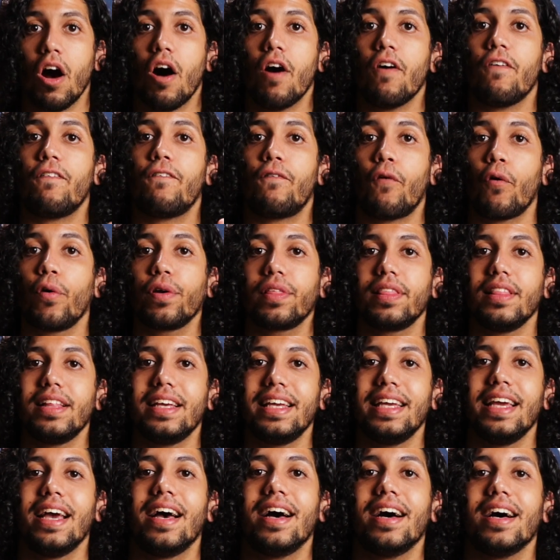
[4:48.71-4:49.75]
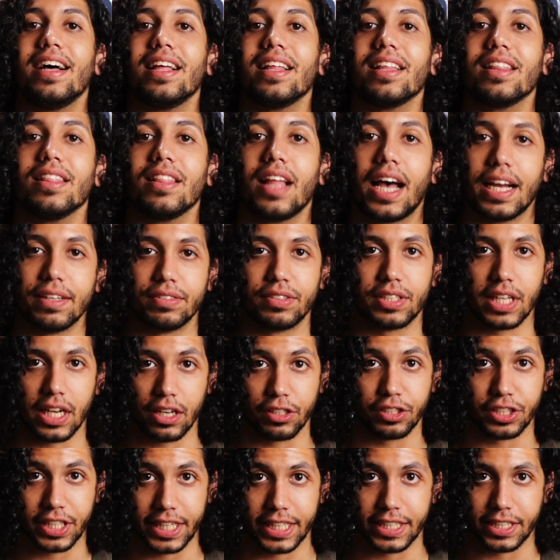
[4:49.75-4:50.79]
Fourthly, lifestyle
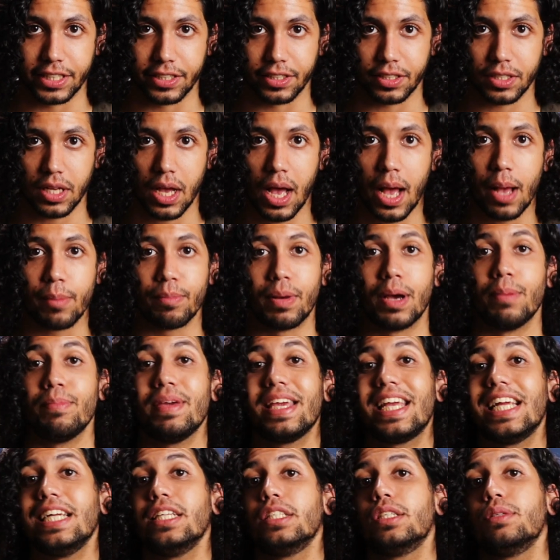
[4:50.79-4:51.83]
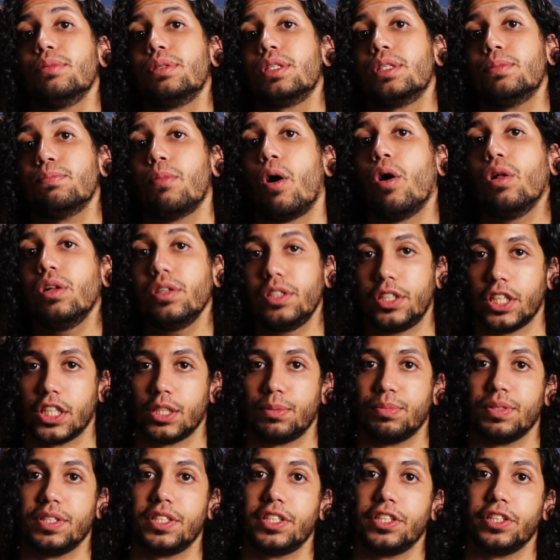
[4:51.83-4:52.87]
changes. By making some small
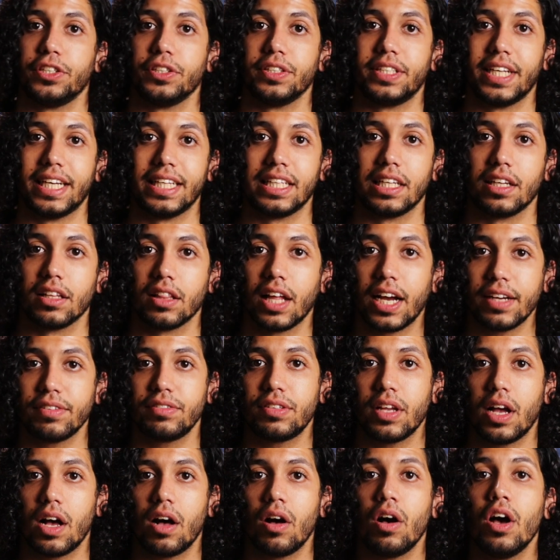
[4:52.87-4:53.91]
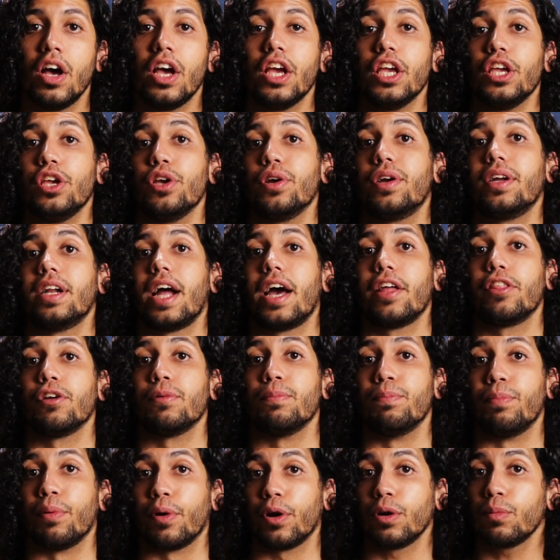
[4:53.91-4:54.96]
adjustments to your daily lifestyle, you can either
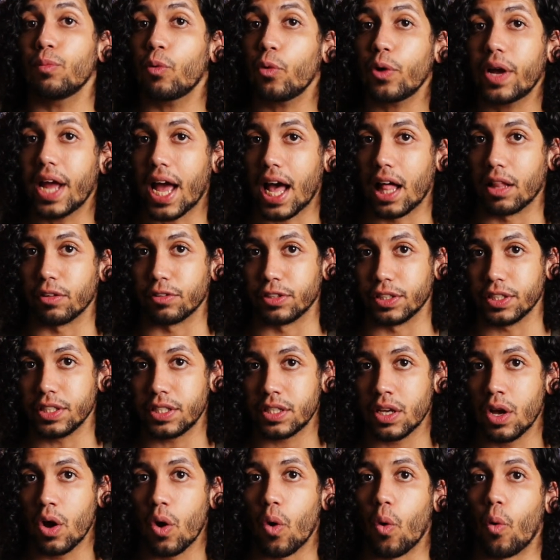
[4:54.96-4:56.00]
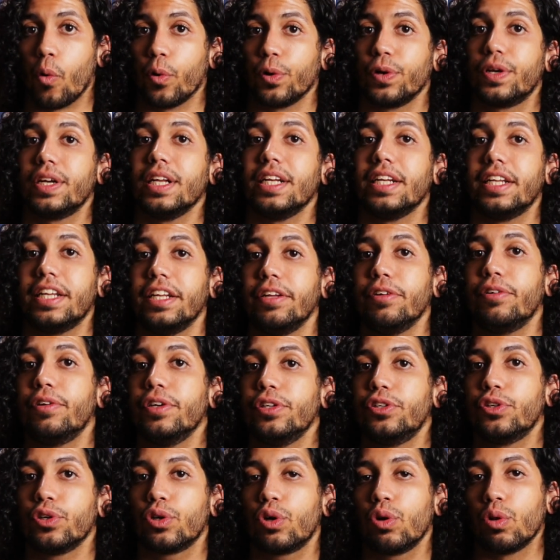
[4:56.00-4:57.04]
burn more calories or you can
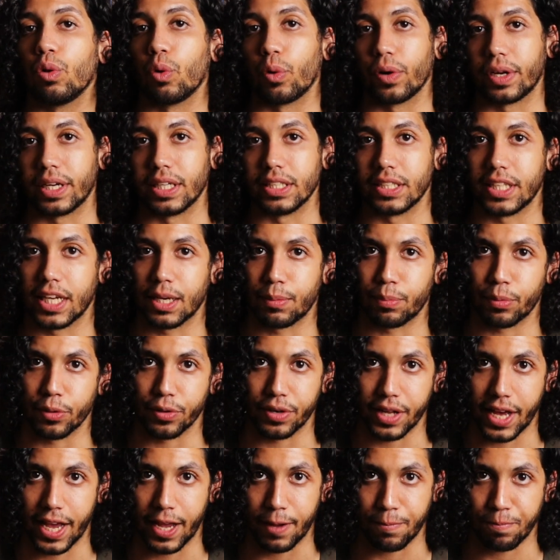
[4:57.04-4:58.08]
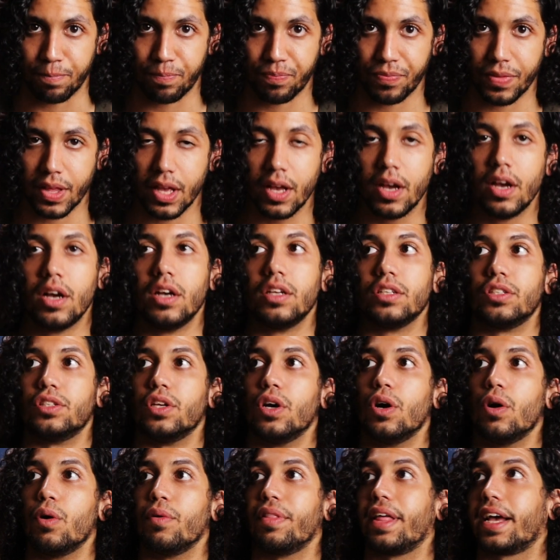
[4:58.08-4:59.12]
decrease your caloric intake per day.
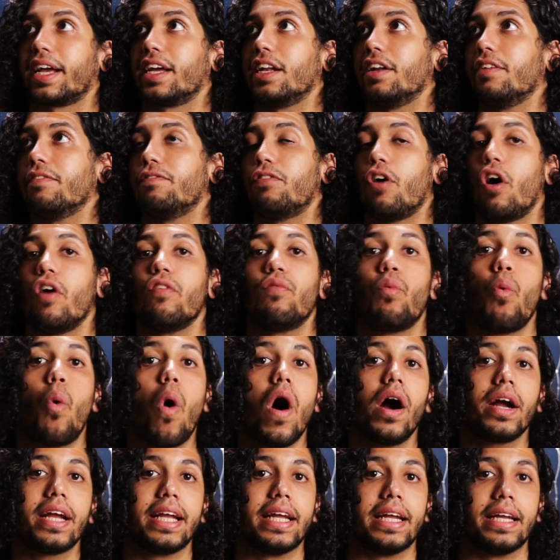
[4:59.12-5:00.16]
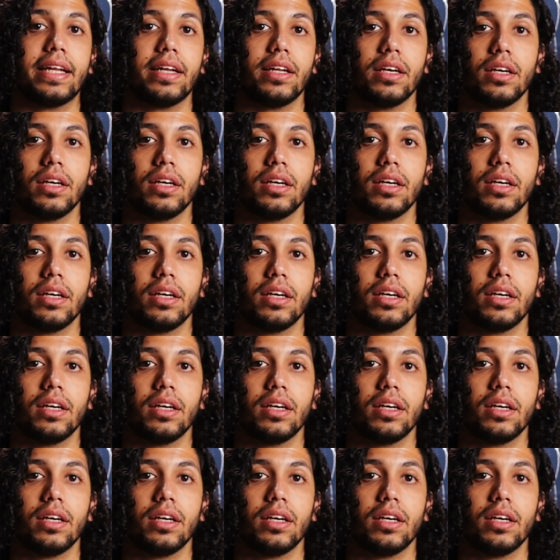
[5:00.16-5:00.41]
So that can involve walking,